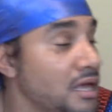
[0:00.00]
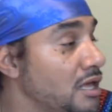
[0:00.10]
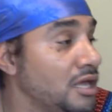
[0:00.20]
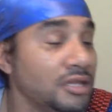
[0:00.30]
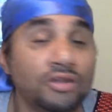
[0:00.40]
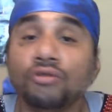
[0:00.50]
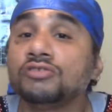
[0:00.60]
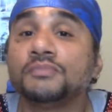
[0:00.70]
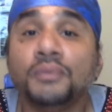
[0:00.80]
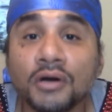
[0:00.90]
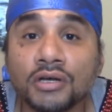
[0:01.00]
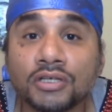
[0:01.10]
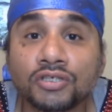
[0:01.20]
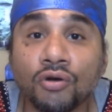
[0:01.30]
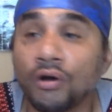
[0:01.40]
those
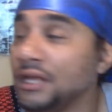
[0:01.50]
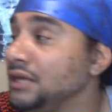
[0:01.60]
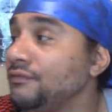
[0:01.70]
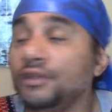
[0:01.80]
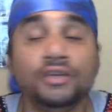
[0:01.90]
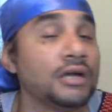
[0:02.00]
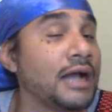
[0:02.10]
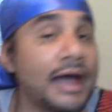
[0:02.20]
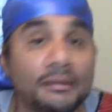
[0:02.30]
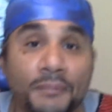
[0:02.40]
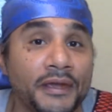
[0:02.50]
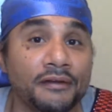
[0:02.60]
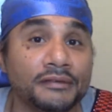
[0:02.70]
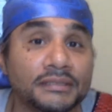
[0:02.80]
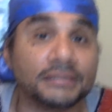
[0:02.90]
books, or even your
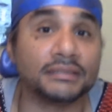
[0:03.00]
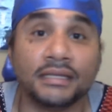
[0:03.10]
godparents,